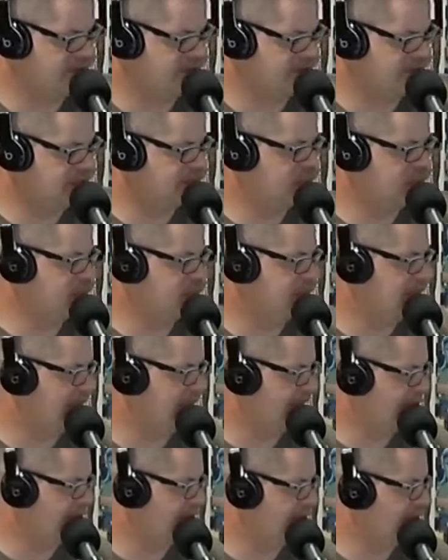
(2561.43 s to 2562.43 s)
It's good
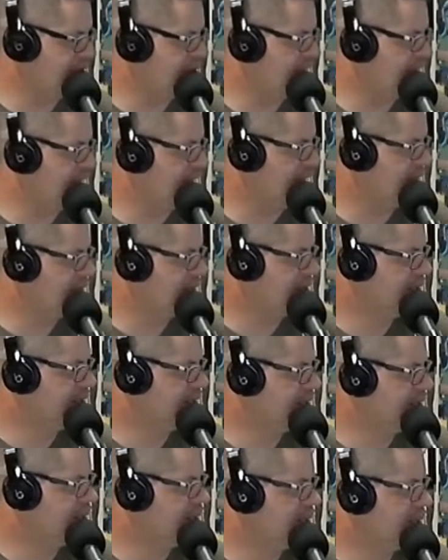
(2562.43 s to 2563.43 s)
stuff. It's oh
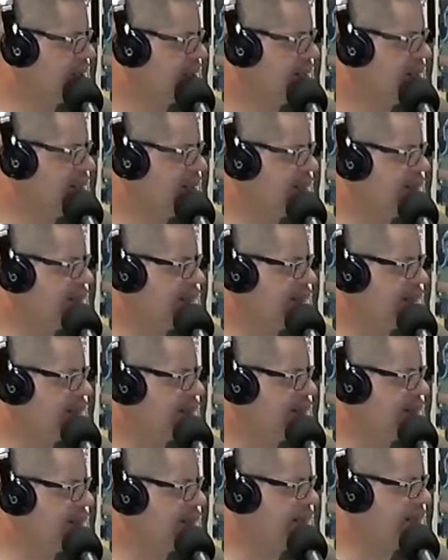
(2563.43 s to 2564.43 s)

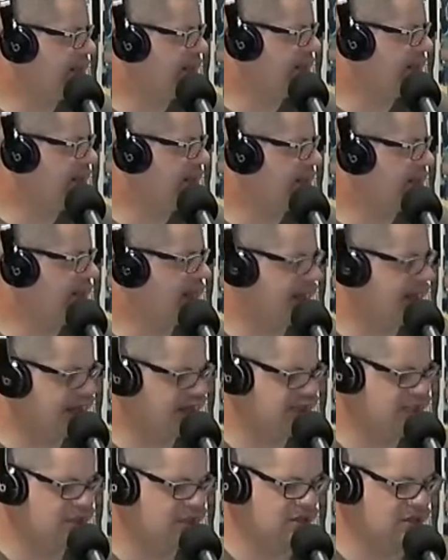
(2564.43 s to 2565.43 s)
man, I mean, I
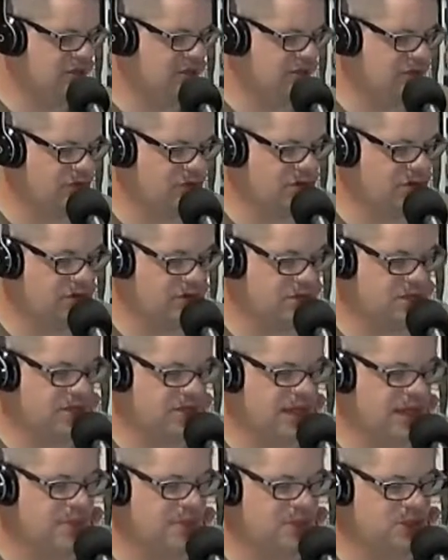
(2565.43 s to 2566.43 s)
listened to
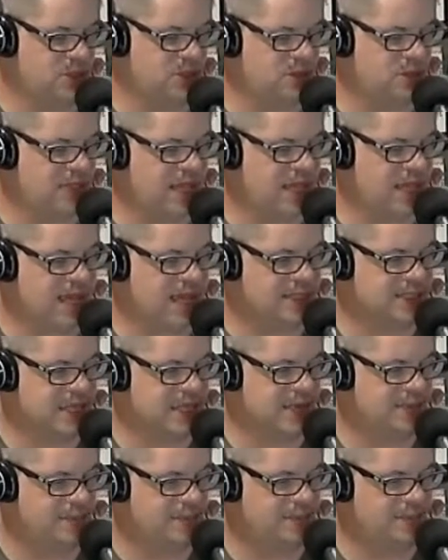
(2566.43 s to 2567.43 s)
the episodes he has
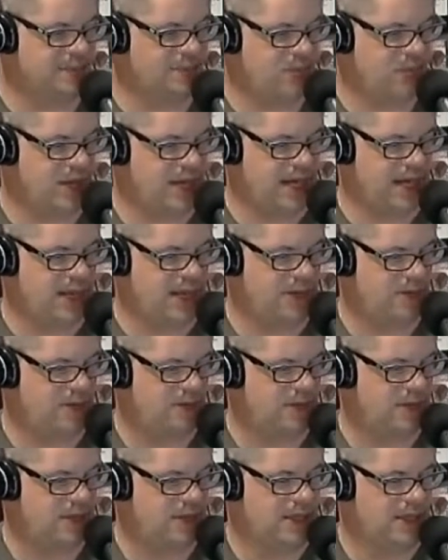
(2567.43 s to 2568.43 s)
out right now,
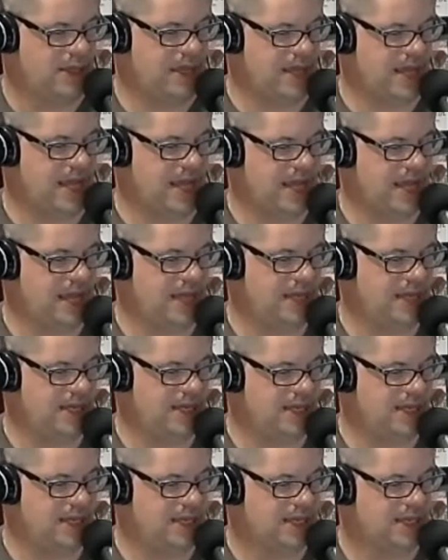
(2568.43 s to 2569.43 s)

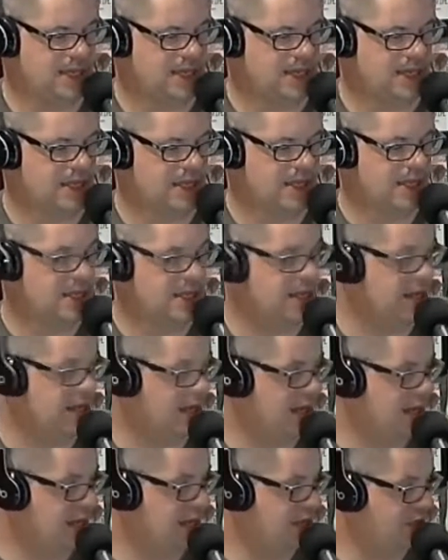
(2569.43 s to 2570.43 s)
and
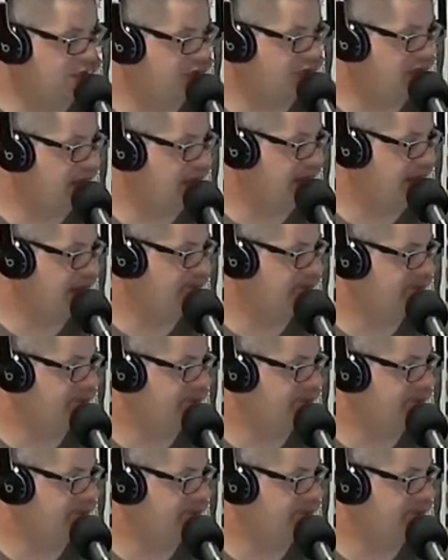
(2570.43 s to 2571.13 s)
it's funny.